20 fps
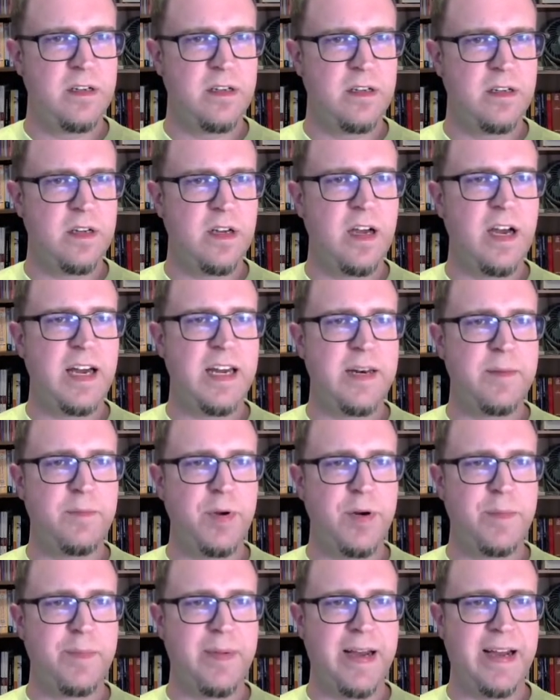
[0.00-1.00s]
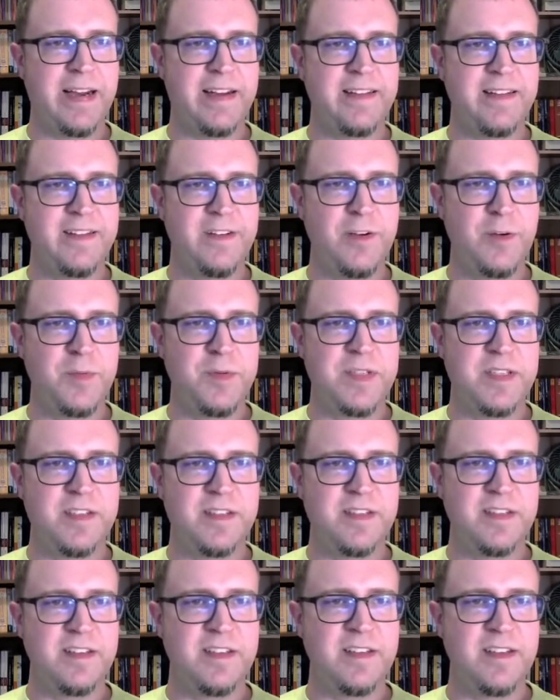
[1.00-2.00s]
I didn't put it back. Oops.
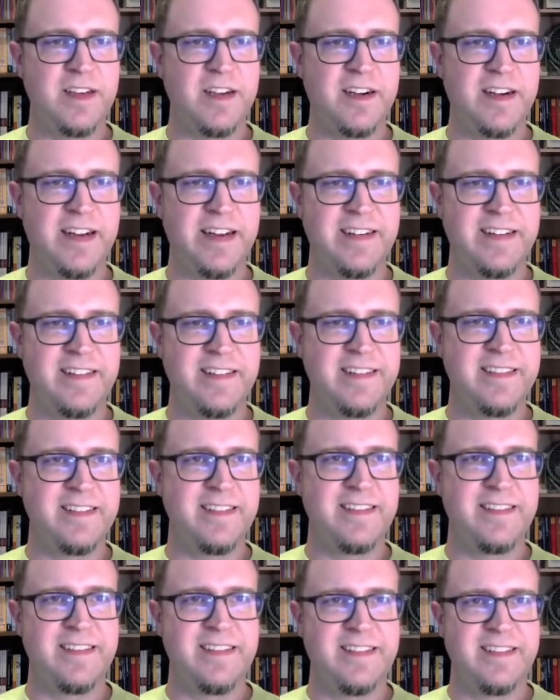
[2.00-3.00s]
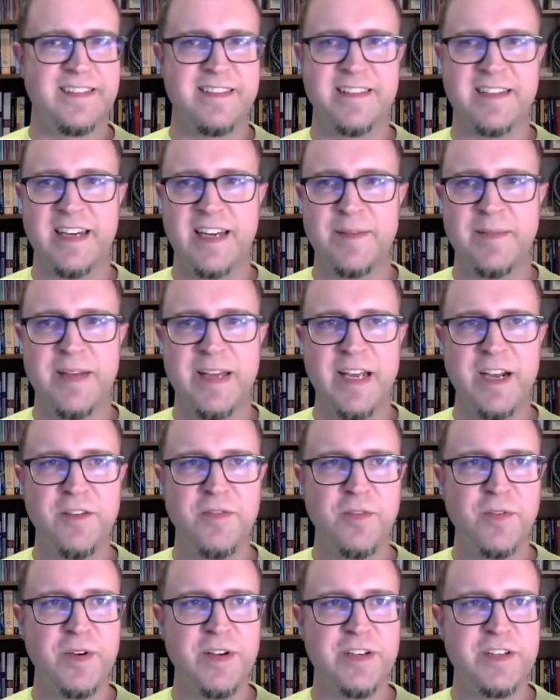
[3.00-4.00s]
All right. You gotta be careful what you're